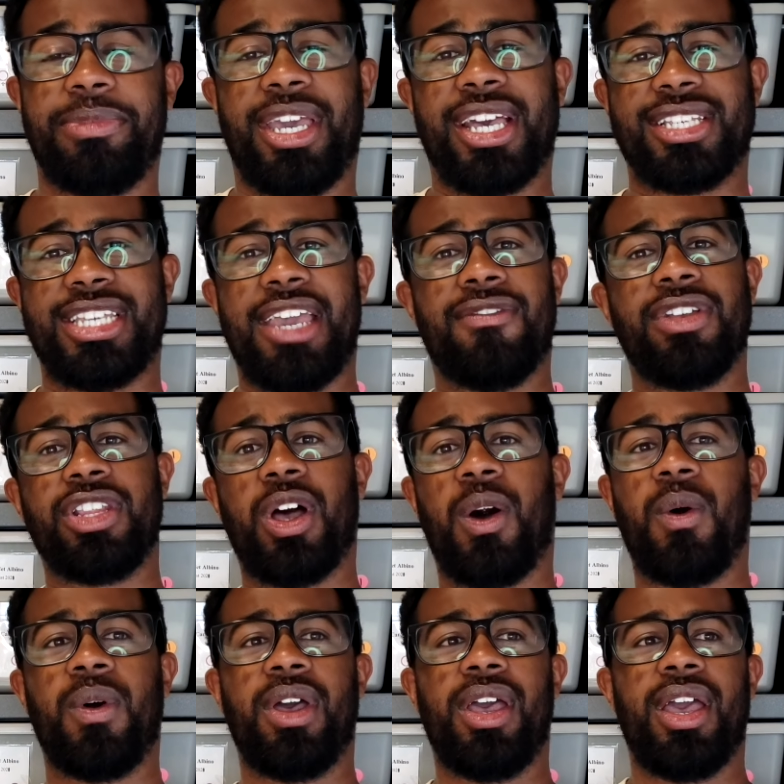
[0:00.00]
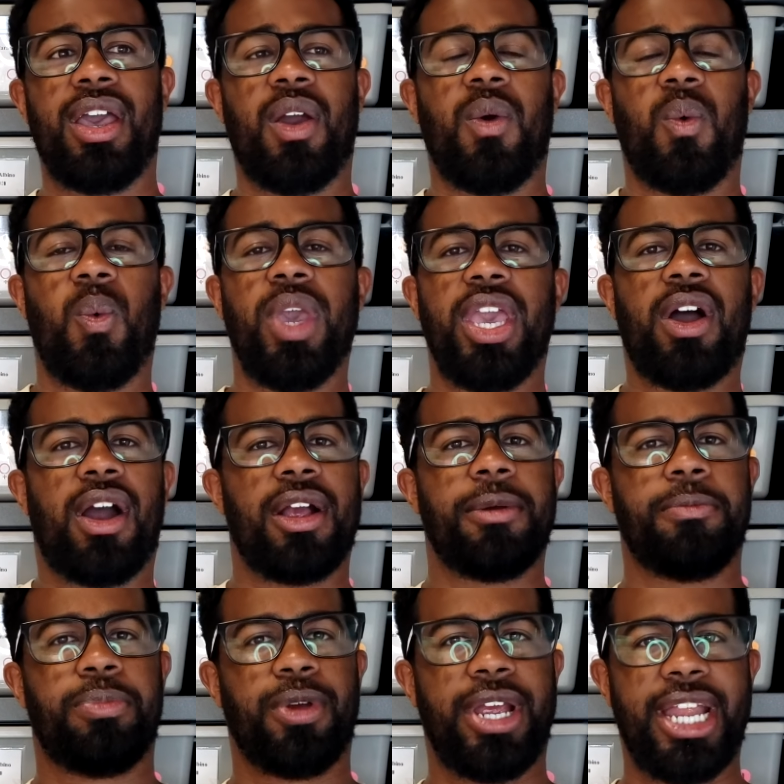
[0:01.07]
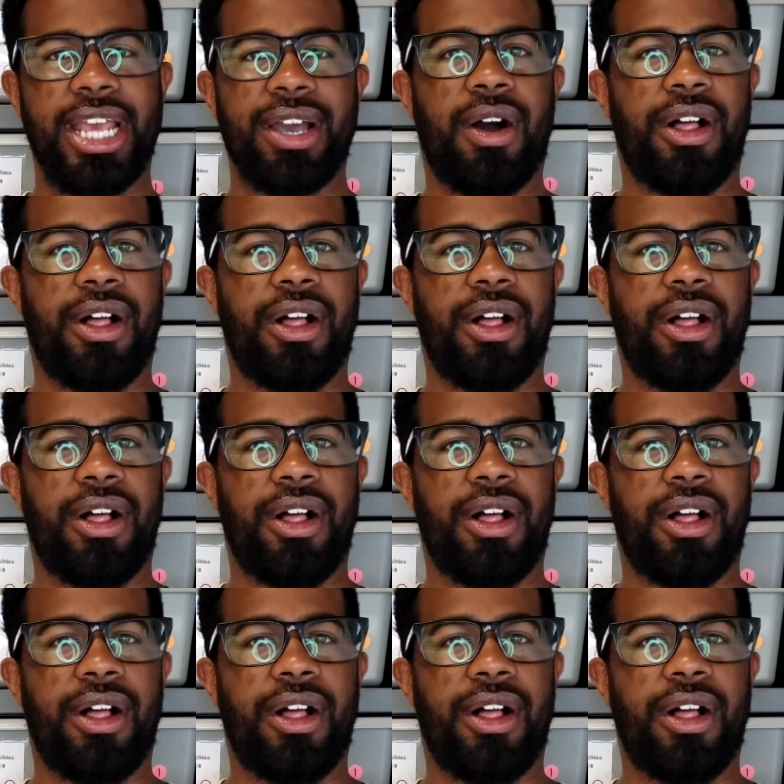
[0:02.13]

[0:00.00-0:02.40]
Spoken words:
Because even though we are breeding